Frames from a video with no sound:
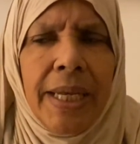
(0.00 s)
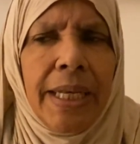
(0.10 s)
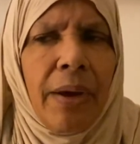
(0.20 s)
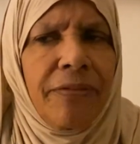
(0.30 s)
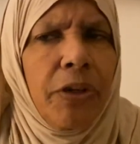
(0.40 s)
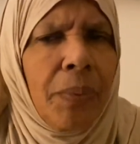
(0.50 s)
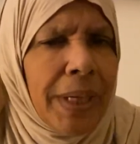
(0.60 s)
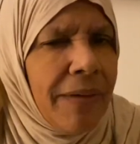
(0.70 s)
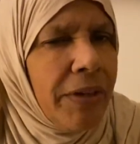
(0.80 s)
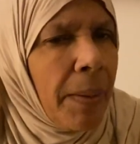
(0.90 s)
Now, if you were
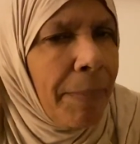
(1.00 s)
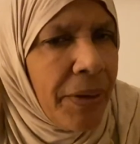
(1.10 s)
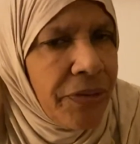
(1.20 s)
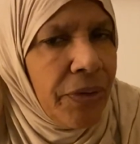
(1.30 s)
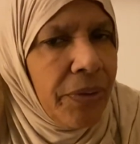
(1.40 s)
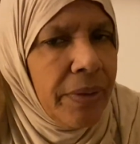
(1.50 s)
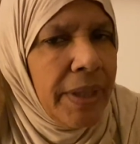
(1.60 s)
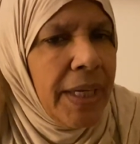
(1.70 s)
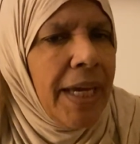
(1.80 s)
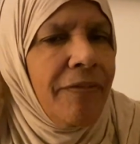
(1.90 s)
given a bottle,
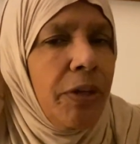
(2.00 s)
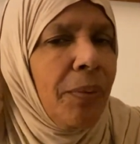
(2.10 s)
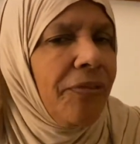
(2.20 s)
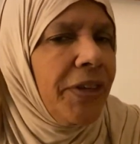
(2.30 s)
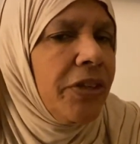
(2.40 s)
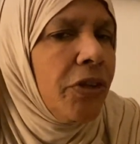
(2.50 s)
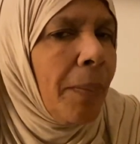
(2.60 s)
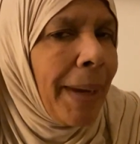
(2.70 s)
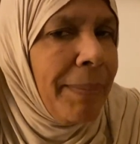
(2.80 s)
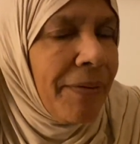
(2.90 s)
if you were feeding your
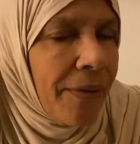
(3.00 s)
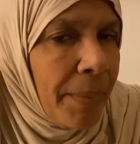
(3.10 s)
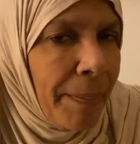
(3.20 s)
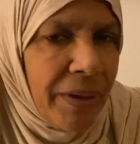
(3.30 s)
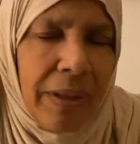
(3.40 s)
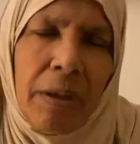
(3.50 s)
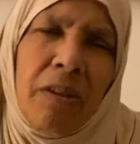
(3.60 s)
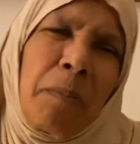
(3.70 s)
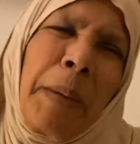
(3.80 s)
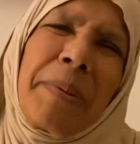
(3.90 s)
baby from a bottle,
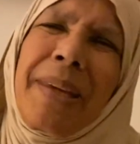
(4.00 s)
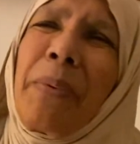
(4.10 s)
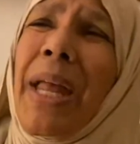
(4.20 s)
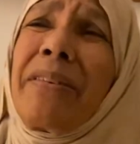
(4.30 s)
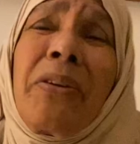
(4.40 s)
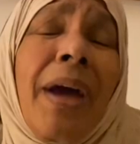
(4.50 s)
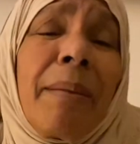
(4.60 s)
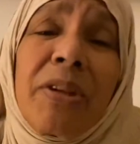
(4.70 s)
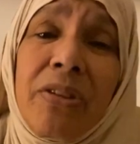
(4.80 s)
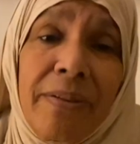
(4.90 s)
because people say, well, I don't know how
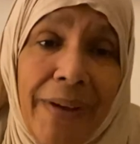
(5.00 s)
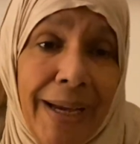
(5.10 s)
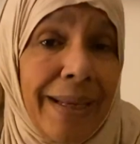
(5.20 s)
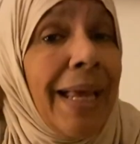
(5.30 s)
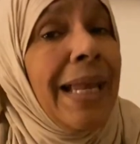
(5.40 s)
much they've had.